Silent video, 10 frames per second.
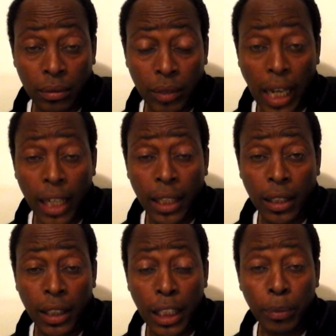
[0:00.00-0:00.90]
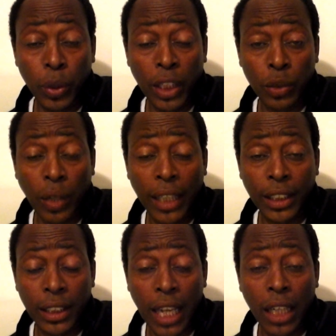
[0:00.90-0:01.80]
that Hebrew
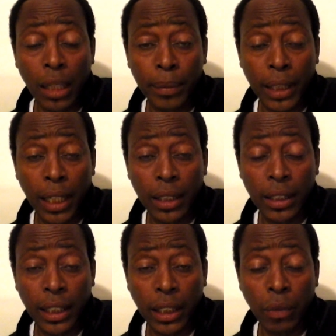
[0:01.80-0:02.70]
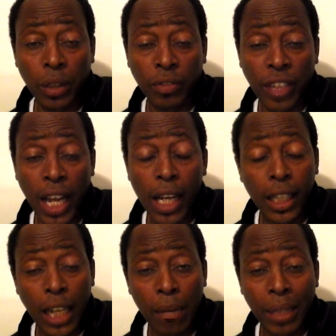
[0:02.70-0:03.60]
Israelites should not come together, think they want to flag
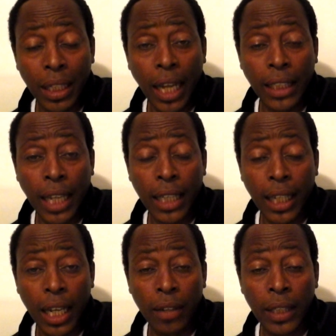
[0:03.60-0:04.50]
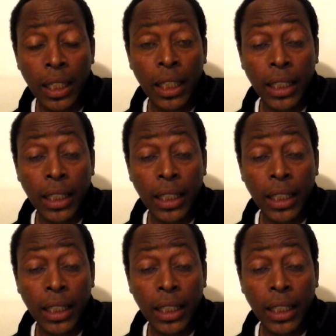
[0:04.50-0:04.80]
a comment like that down,